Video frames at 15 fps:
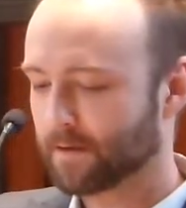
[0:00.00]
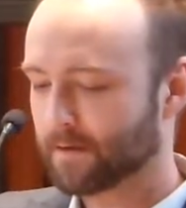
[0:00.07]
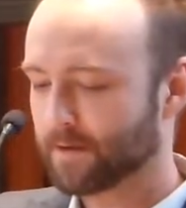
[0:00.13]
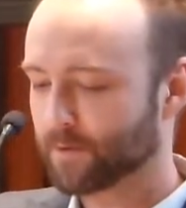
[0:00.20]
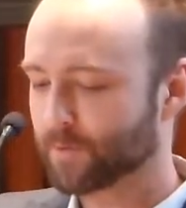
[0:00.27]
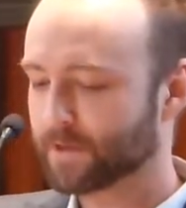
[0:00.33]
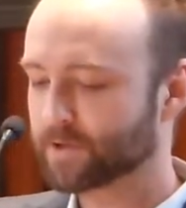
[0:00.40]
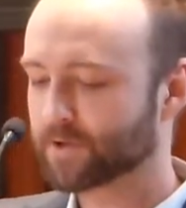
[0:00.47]

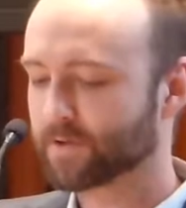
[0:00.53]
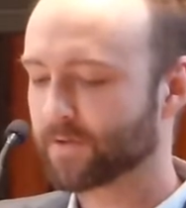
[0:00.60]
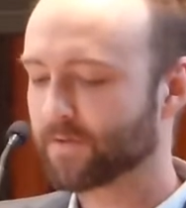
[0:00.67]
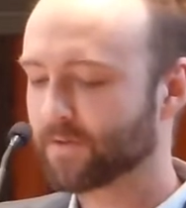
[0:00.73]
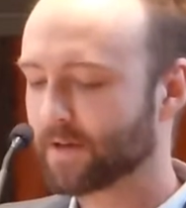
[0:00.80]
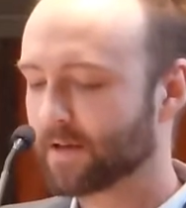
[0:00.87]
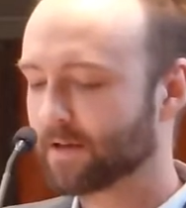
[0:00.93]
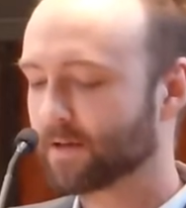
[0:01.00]
The original
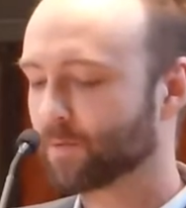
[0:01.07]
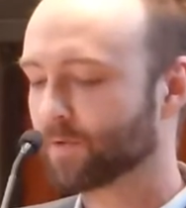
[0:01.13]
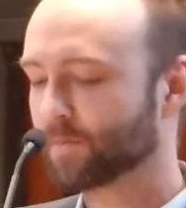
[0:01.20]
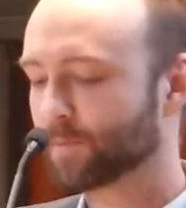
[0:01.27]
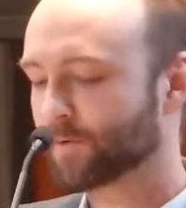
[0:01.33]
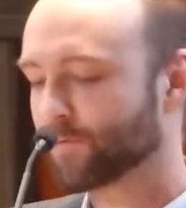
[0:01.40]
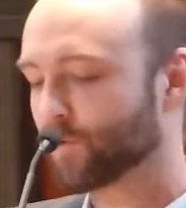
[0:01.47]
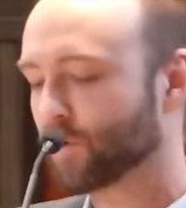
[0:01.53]
study was
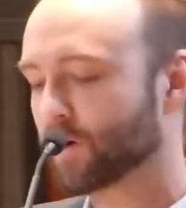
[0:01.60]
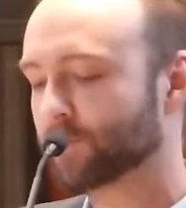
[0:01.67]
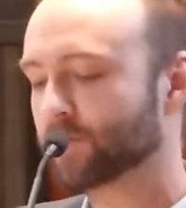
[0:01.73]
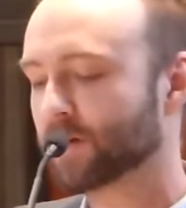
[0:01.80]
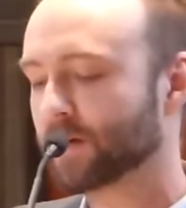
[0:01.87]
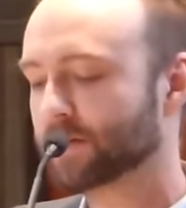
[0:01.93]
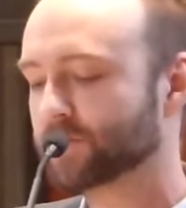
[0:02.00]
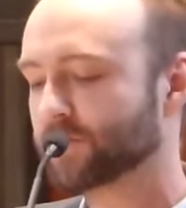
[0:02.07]

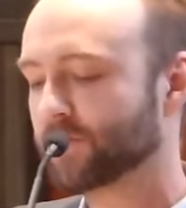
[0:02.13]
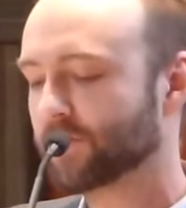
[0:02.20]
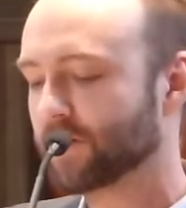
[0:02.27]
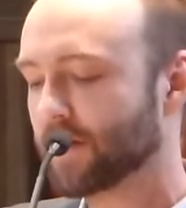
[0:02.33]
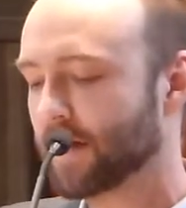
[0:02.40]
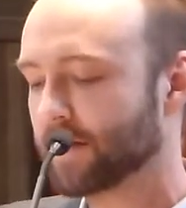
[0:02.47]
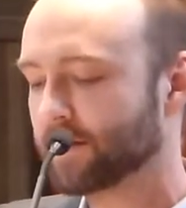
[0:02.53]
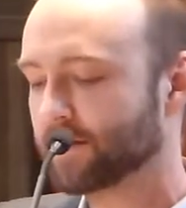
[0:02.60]
performed on just
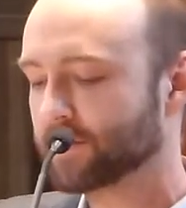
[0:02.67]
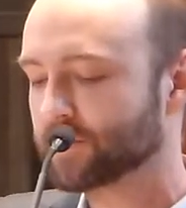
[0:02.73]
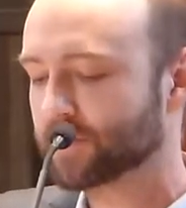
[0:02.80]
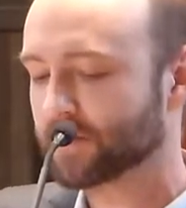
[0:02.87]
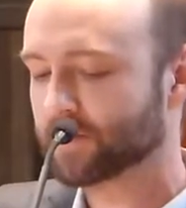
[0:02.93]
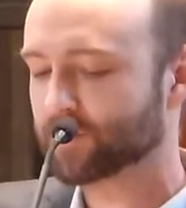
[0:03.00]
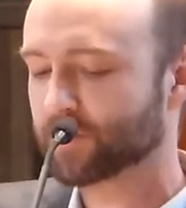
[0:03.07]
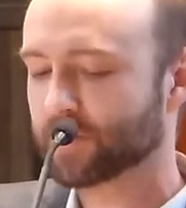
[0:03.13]
90
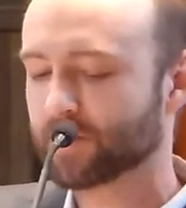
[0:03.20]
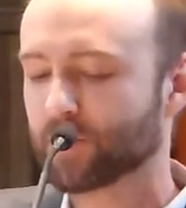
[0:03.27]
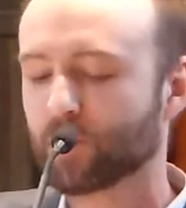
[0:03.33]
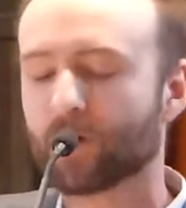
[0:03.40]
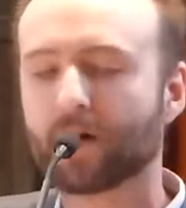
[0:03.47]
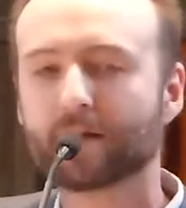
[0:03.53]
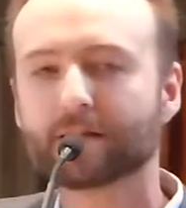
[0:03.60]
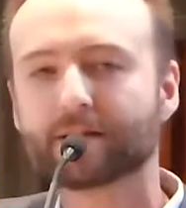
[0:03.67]
children
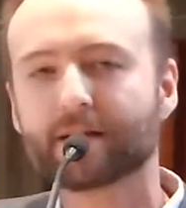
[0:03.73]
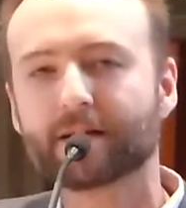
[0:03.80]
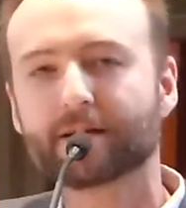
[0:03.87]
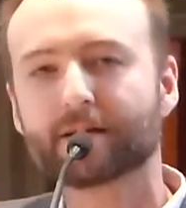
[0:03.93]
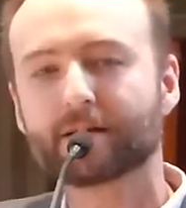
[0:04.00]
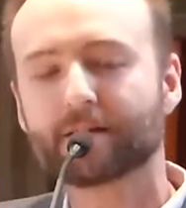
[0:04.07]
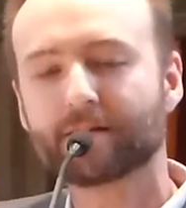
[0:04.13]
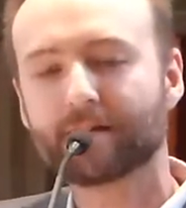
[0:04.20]
who all
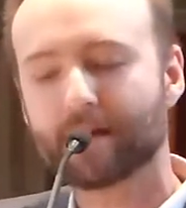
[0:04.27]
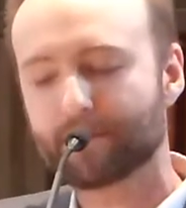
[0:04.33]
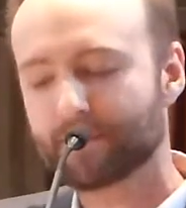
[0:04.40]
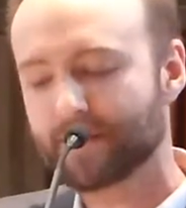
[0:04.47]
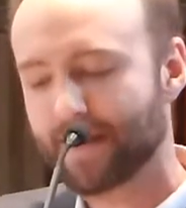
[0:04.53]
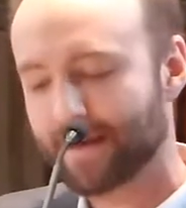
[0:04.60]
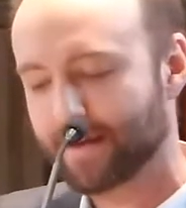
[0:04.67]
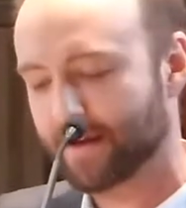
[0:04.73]
attended the same
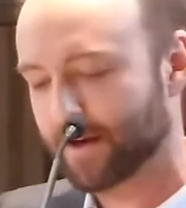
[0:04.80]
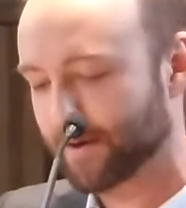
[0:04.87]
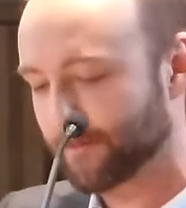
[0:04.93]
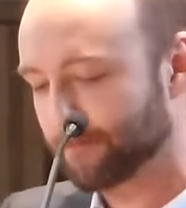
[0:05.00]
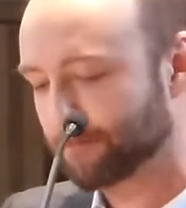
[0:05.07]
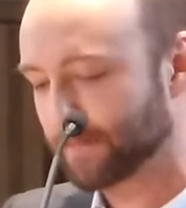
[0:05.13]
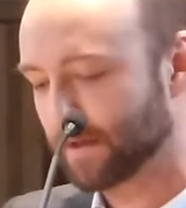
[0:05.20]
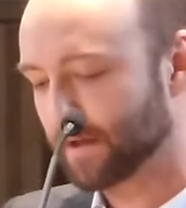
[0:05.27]
daycare
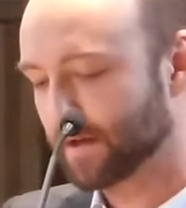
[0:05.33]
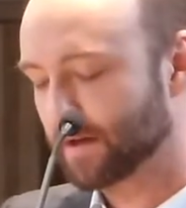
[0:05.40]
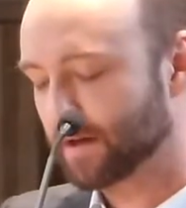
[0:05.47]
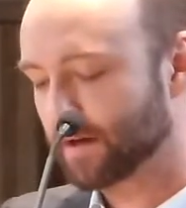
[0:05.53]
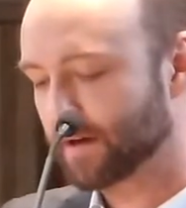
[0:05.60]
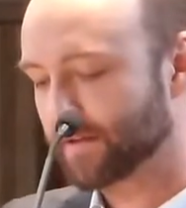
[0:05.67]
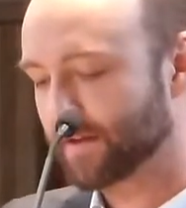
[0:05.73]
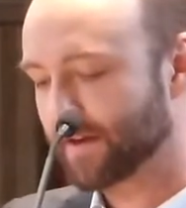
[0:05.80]

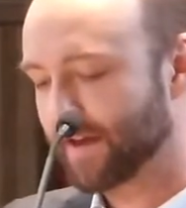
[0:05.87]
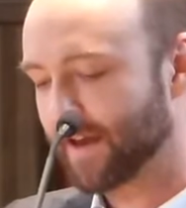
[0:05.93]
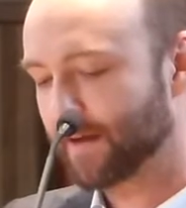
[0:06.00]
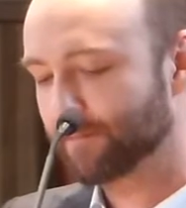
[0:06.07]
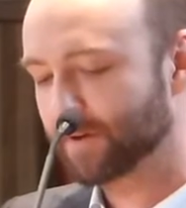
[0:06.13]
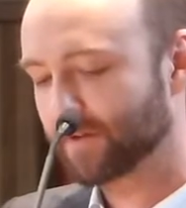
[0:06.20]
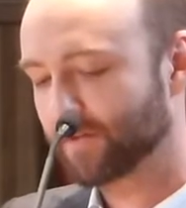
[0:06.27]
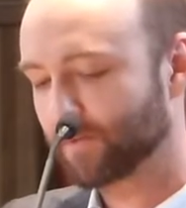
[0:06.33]
on the
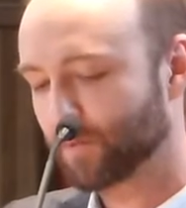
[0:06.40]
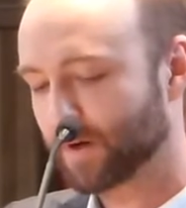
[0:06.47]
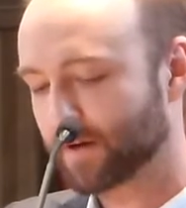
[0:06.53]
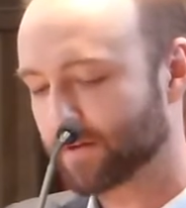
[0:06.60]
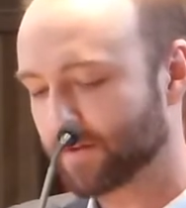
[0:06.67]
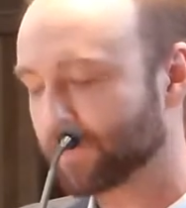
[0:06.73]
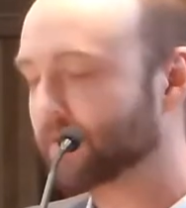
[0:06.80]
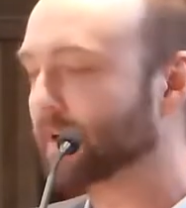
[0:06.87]
campus
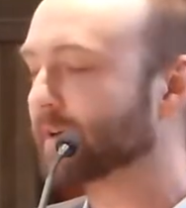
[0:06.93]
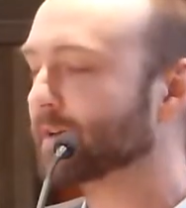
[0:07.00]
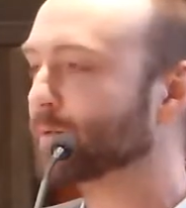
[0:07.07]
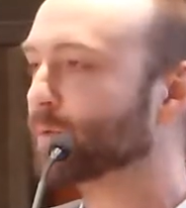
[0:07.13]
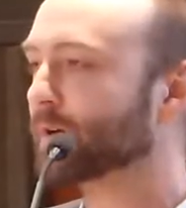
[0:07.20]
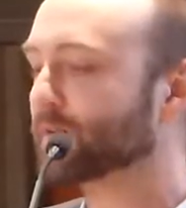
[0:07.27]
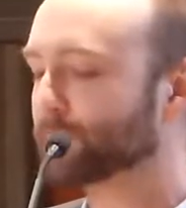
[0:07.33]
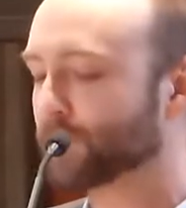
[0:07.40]
where the study
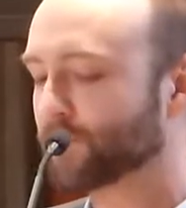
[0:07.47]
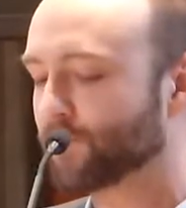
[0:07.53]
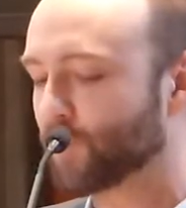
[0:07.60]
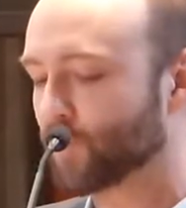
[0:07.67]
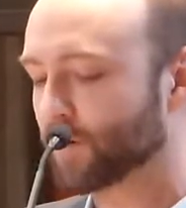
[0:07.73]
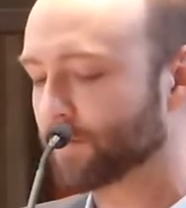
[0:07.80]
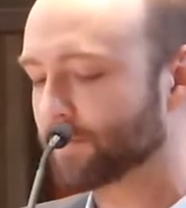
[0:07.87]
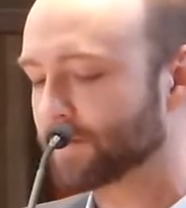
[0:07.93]
was
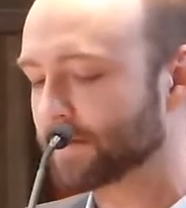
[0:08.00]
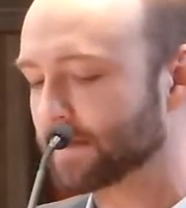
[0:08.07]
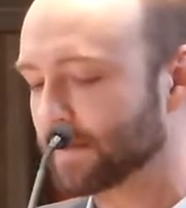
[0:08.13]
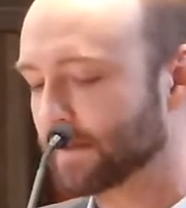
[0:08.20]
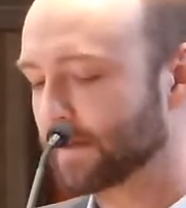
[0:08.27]
performed.